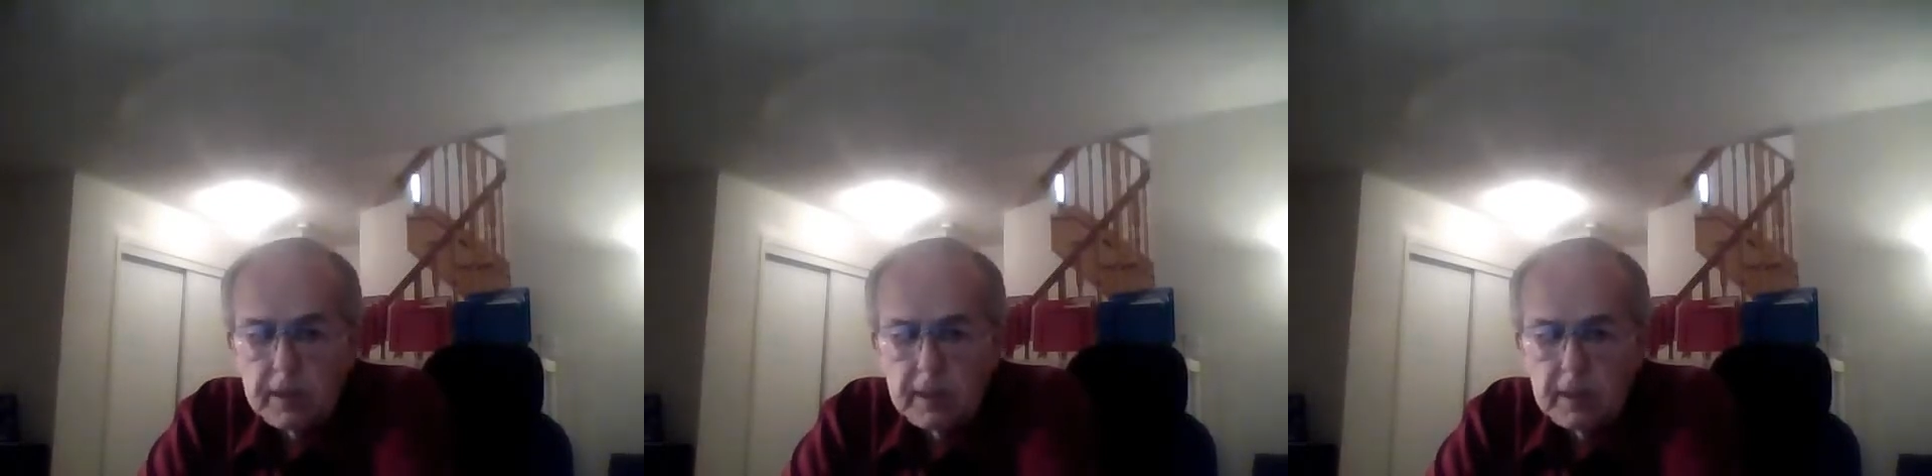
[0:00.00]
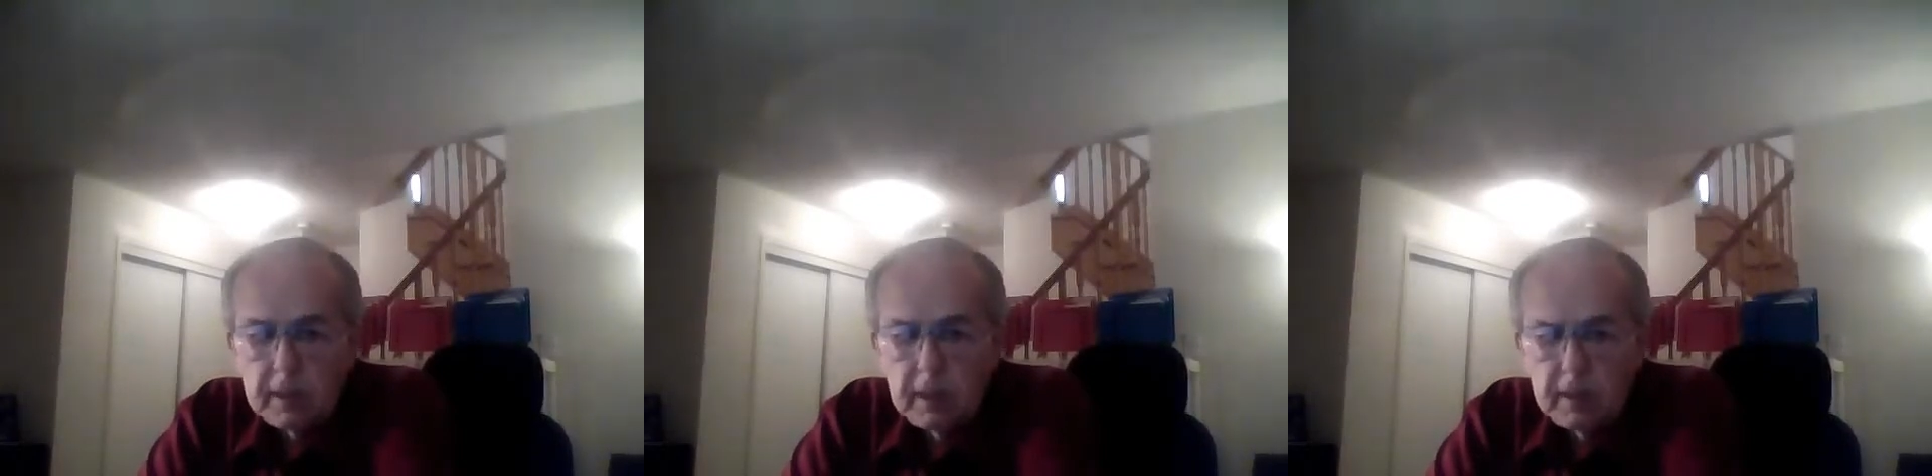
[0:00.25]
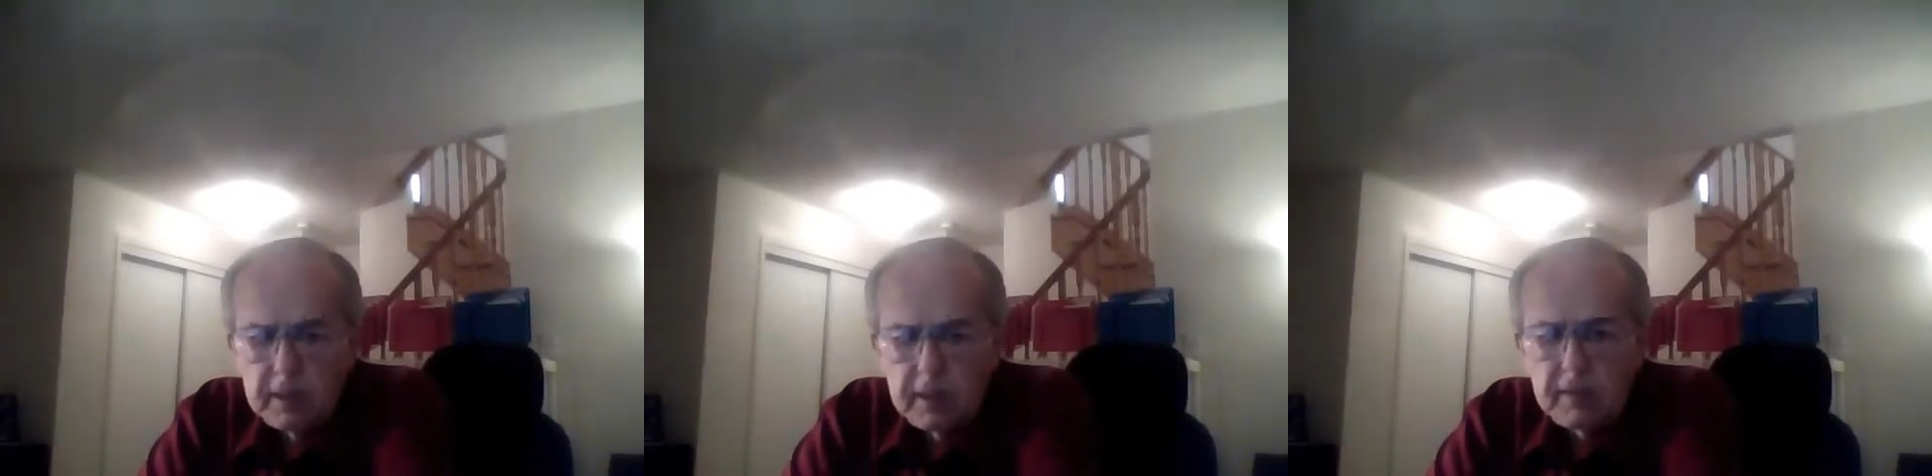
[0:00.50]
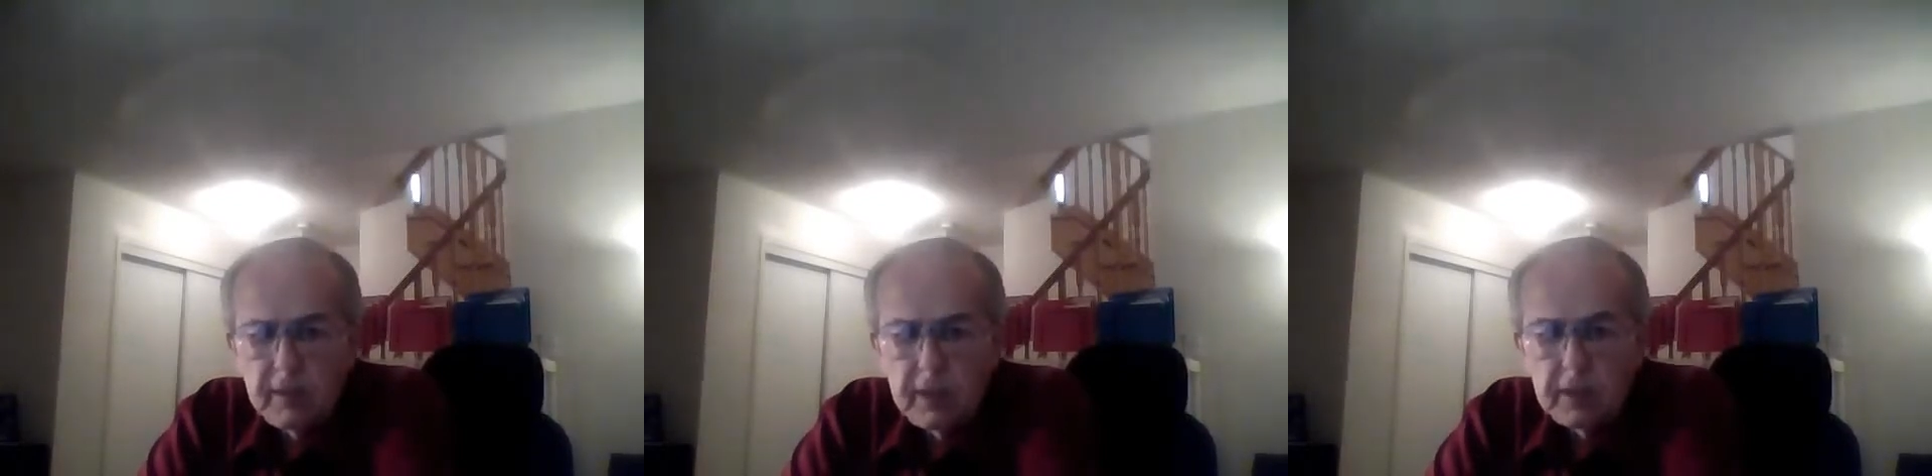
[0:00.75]
And then I
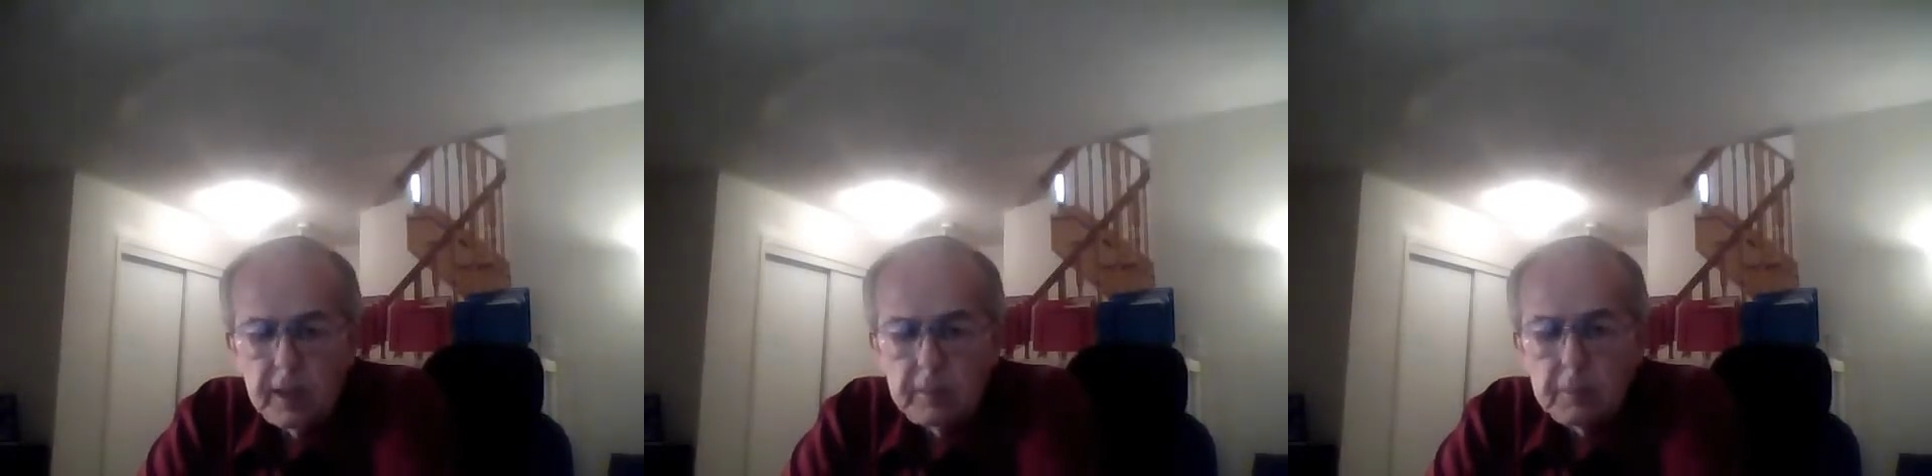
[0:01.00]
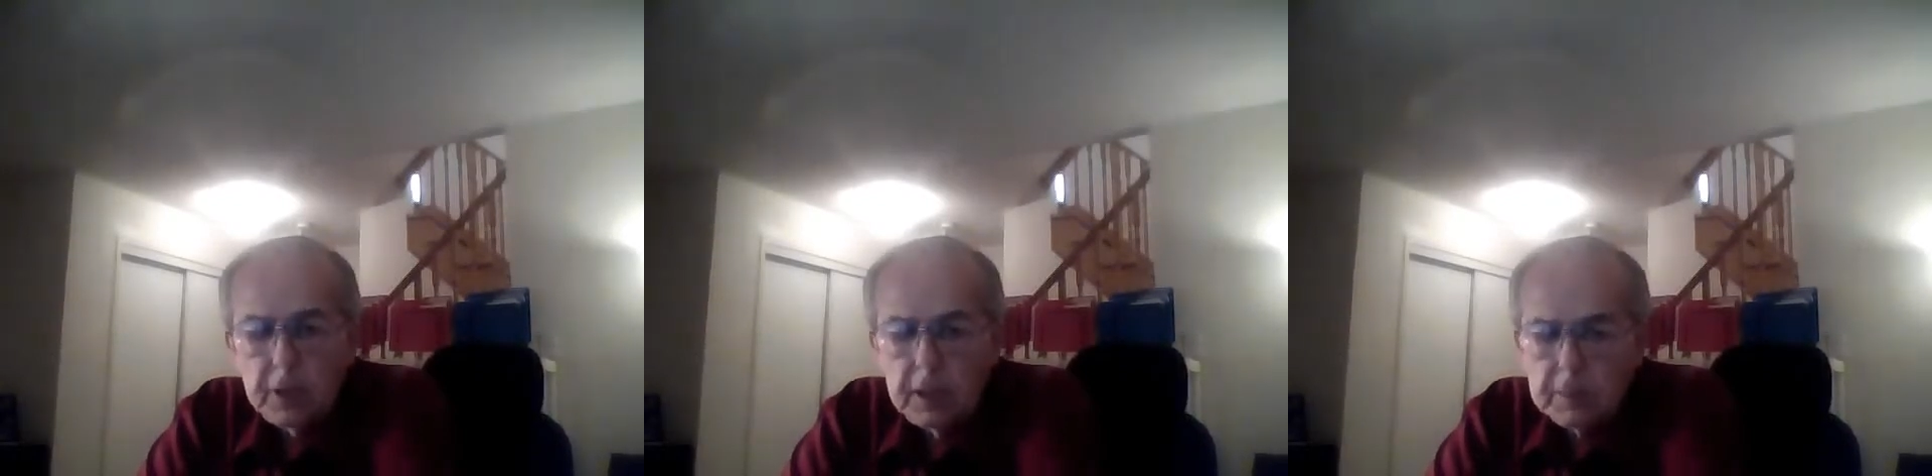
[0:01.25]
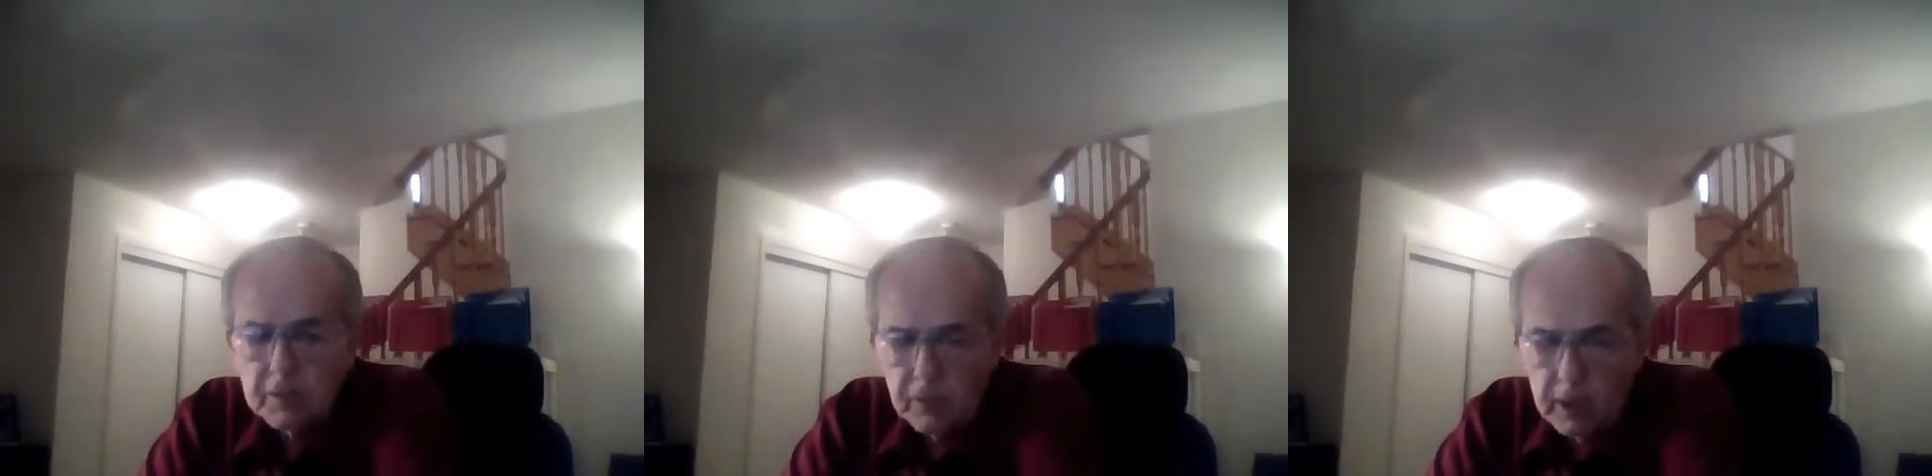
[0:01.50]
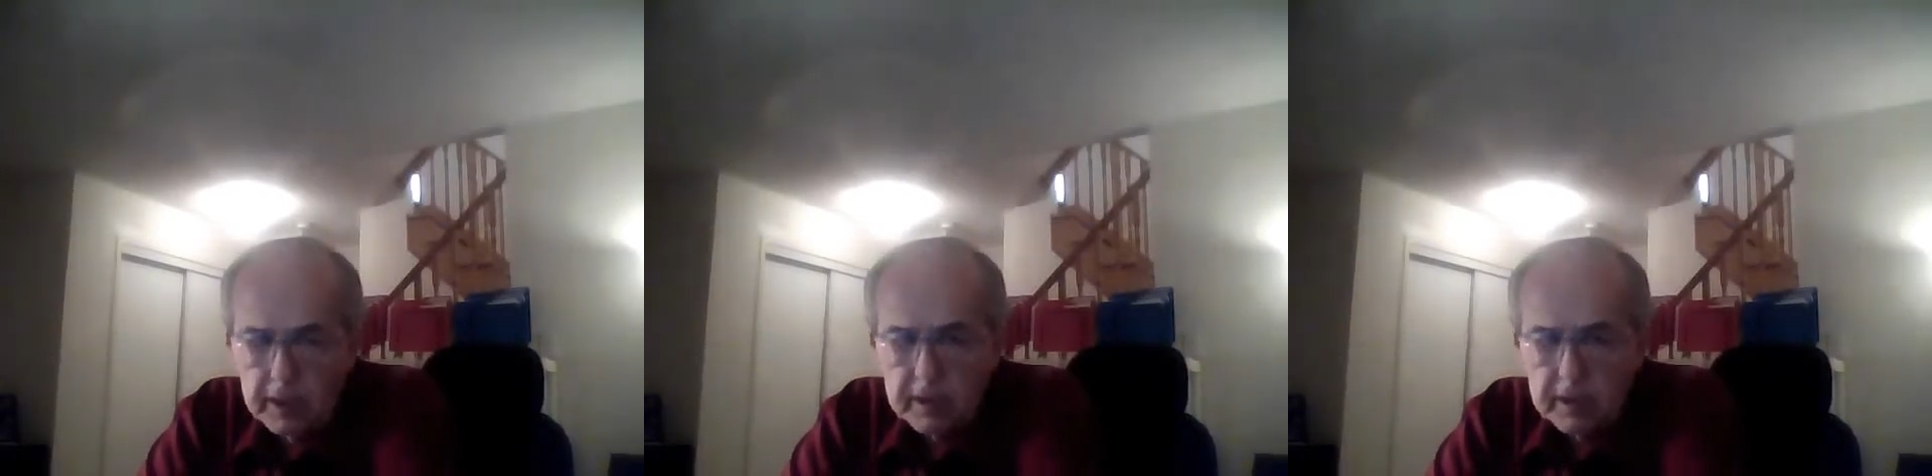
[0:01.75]
ran across a young